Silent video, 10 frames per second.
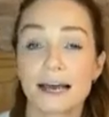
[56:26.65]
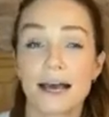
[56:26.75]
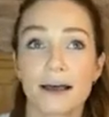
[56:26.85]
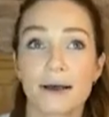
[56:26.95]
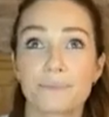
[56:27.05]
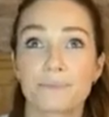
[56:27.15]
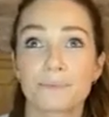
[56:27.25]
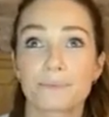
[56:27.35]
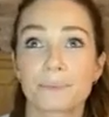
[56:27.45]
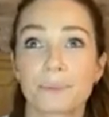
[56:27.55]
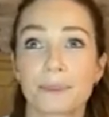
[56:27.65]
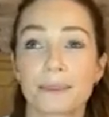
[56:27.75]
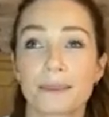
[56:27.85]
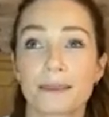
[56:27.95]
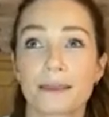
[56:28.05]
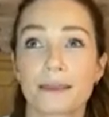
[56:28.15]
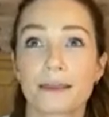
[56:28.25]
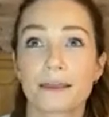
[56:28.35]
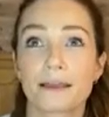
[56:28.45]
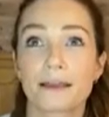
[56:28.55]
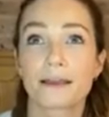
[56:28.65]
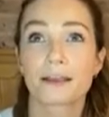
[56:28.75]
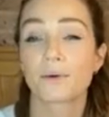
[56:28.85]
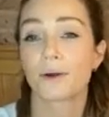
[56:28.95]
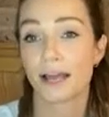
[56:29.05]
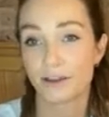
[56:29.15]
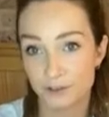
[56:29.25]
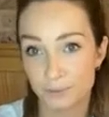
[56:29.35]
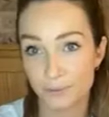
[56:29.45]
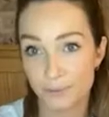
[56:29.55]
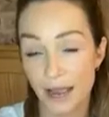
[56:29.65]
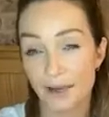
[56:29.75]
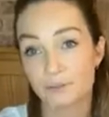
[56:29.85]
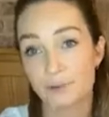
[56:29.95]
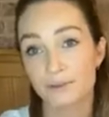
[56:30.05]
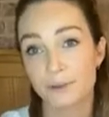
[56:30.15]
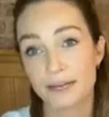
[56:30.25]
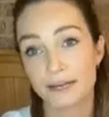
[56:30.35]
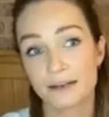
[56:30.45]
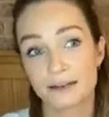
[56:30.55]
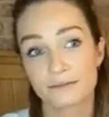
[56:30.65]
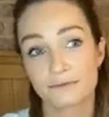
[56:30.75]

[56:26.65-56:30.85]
You know, I'd have to put them in